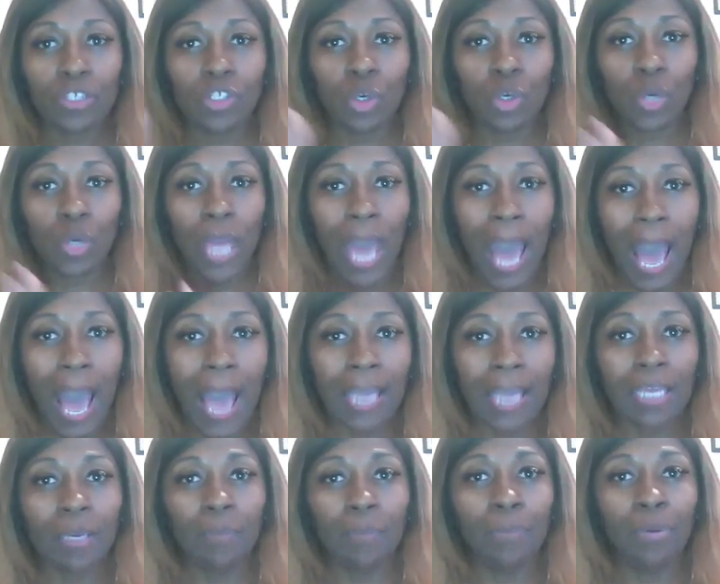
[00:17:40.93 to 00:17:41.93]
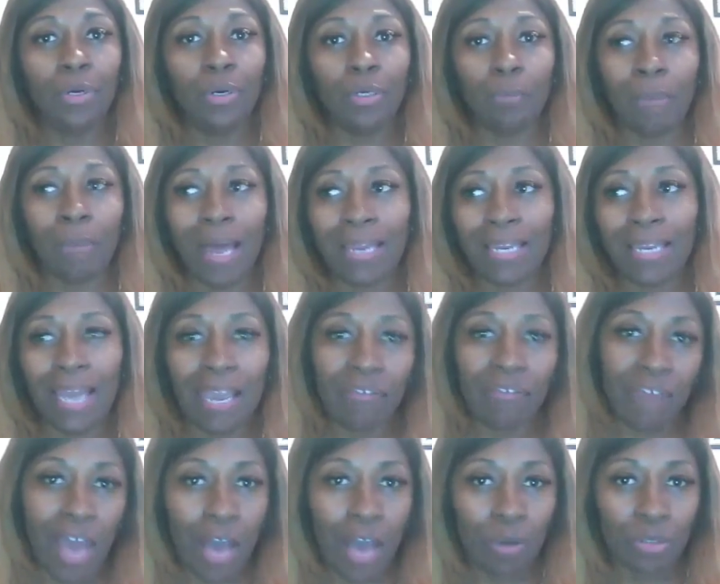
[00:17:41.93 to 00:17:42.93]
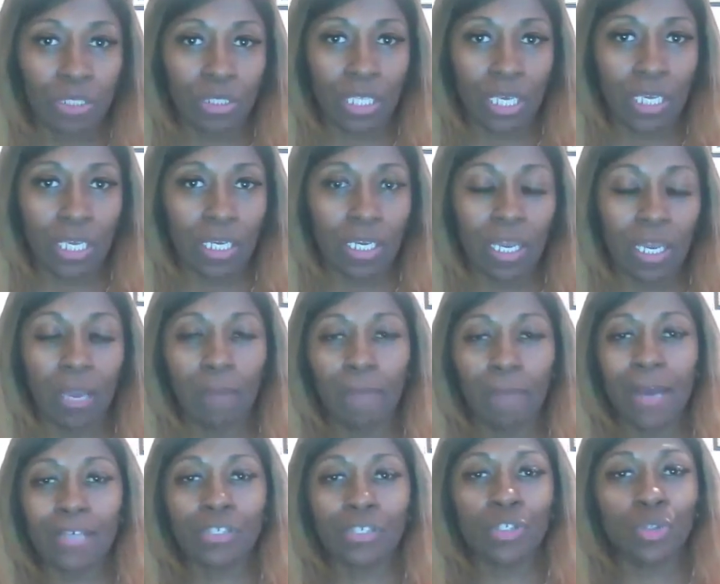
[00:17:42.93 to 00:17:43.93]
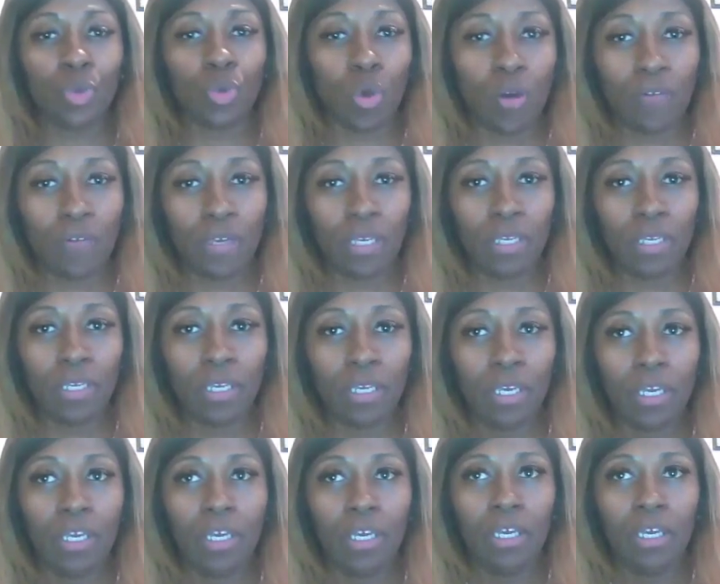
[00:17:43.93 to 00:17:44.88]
so that I can put my life out there and my story